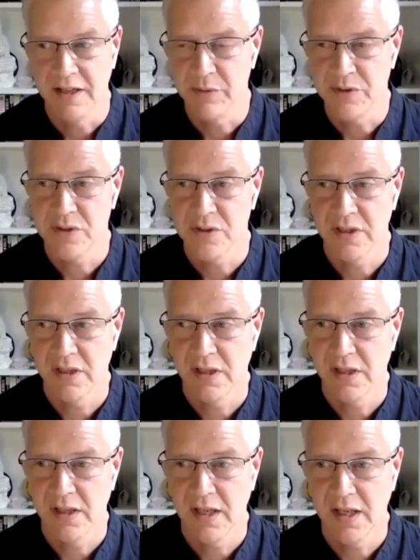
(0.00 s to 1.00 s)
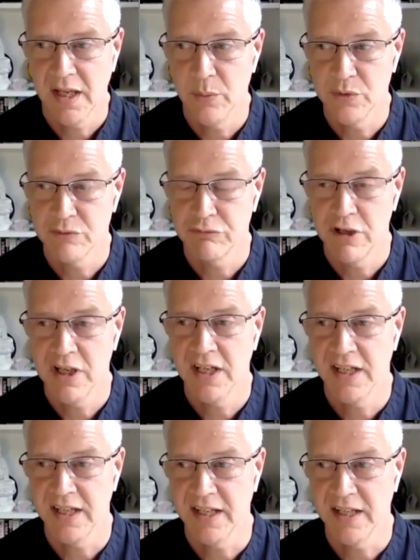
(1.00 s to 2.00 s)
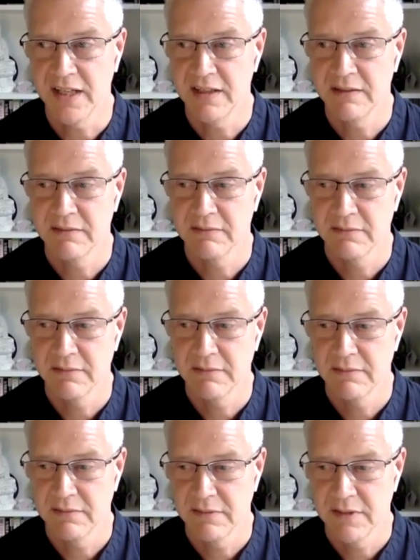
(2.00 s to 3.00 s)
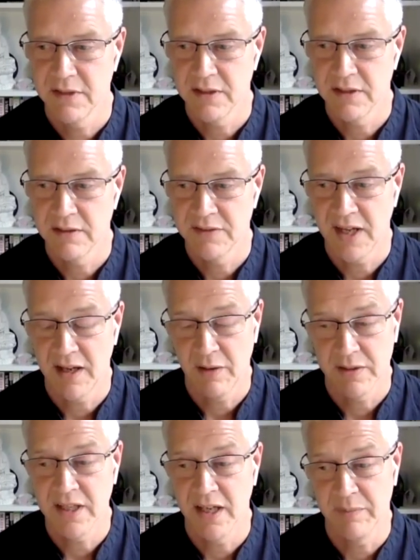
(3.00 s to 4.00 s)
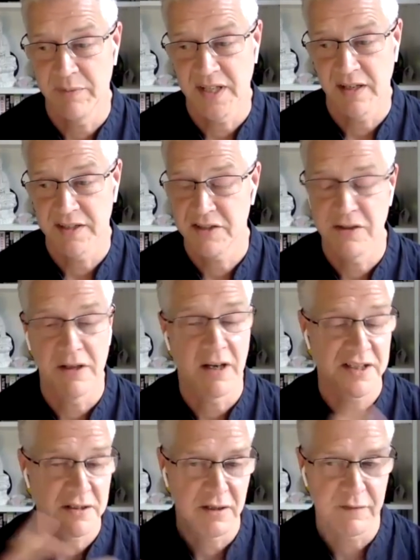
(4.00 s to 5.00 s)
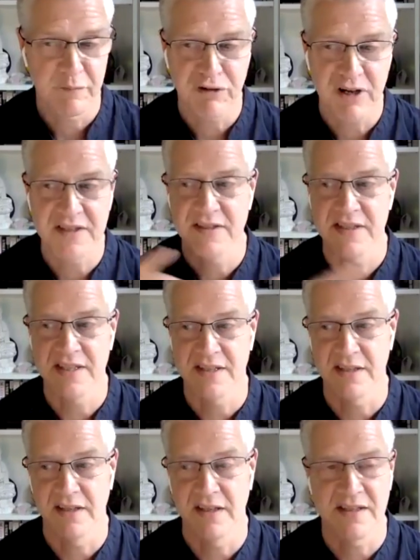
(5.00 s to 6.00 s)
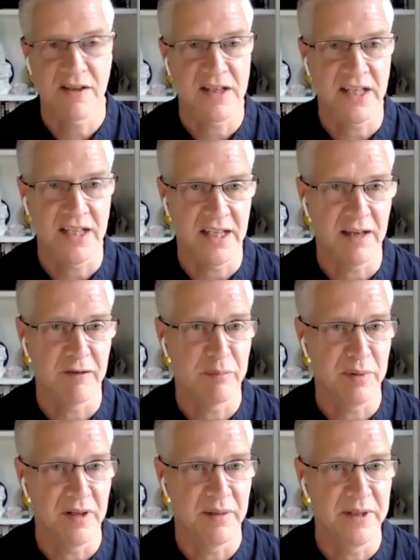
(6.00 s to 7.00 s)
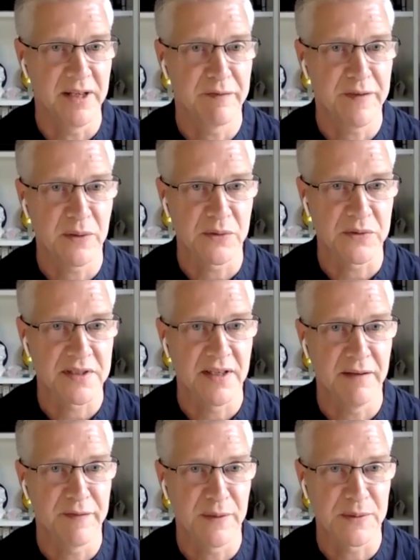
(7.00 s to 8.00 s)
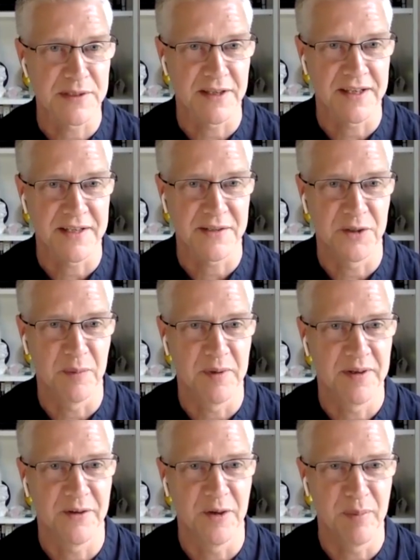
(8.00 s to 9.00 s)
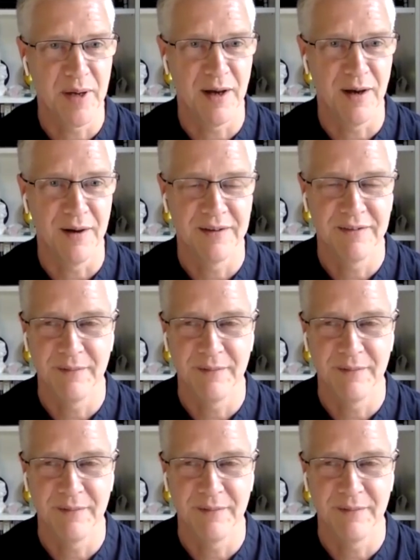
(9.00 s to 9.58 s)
and it was really, I mean, I don't know if presence is a psychic gift, but I mean, it feels like it's on a par.